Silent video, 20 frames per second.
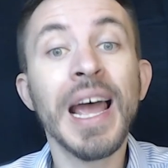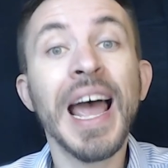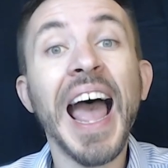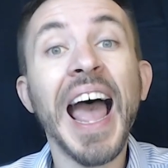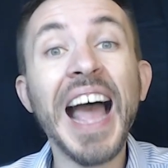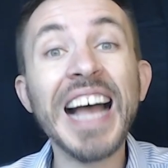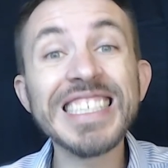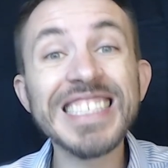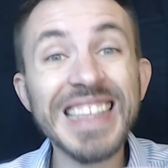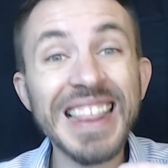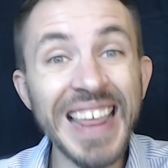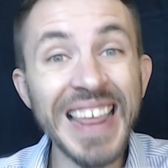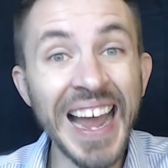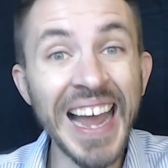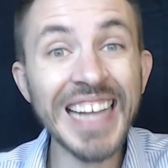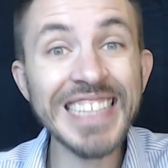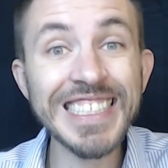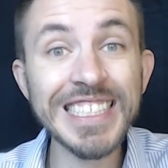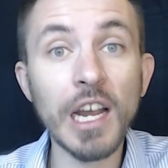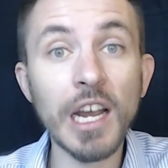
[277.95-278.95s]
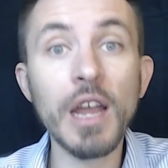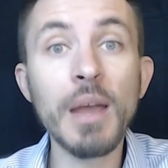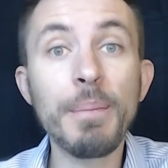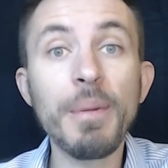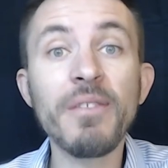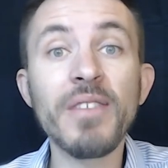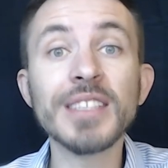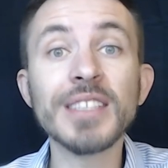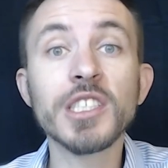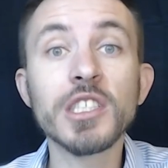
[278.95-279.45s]
as that type
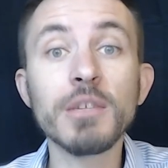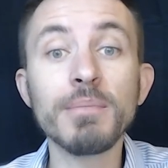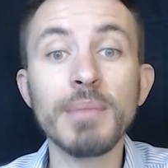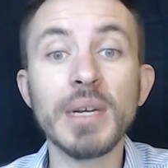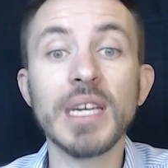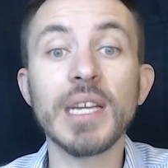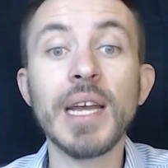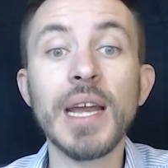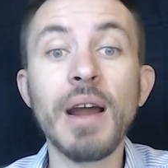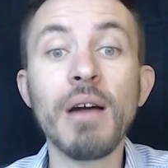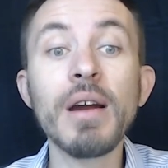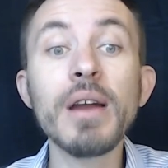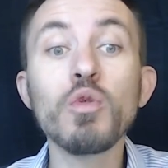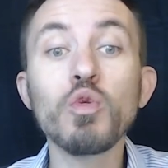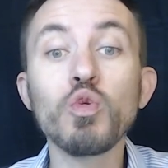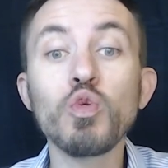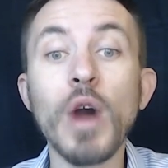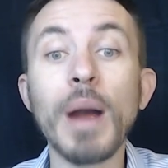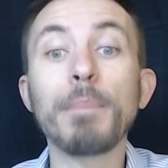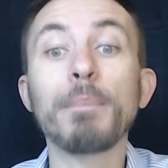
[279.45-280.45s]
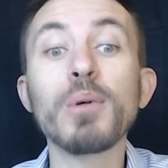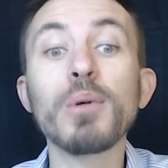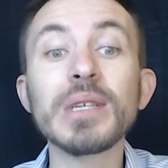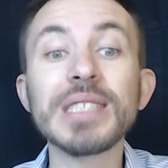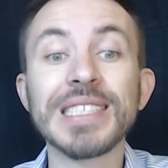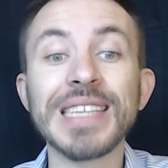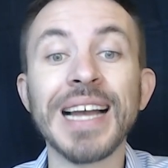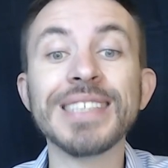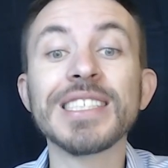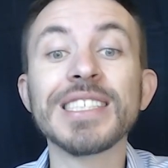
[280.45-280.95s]
of intermediary
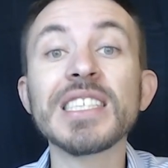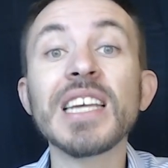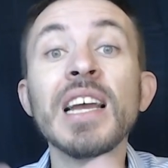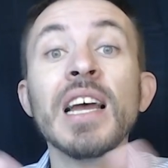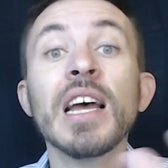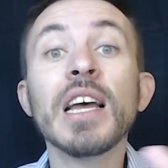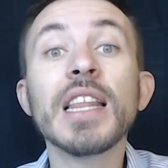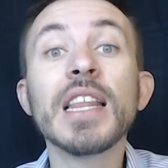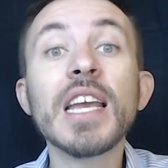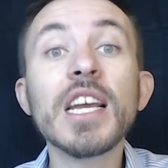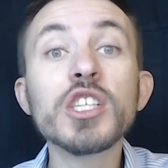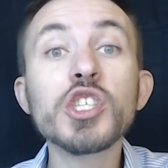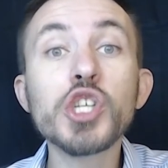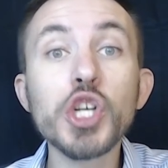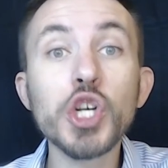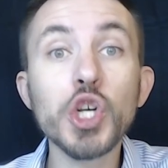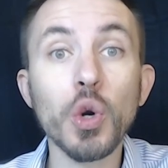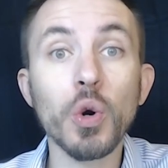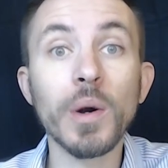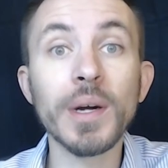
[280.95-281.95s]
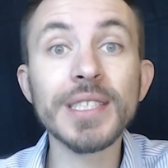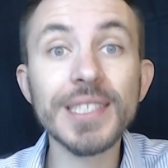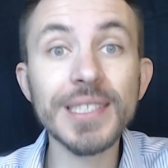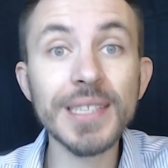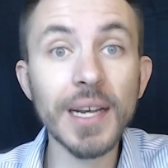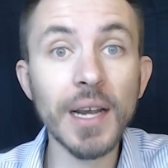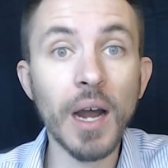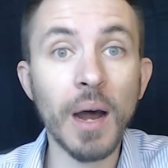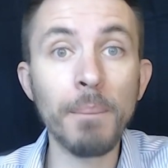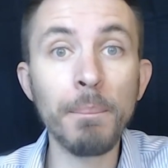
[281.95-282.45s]
represents the insurance
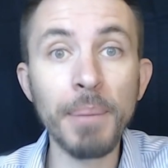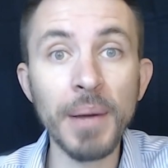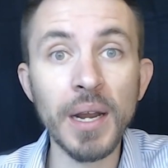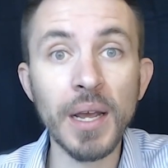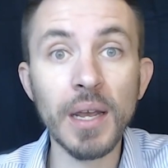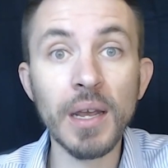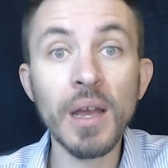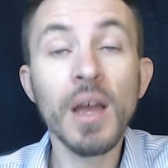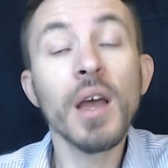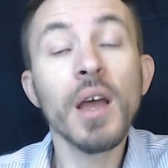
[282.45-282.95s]
company.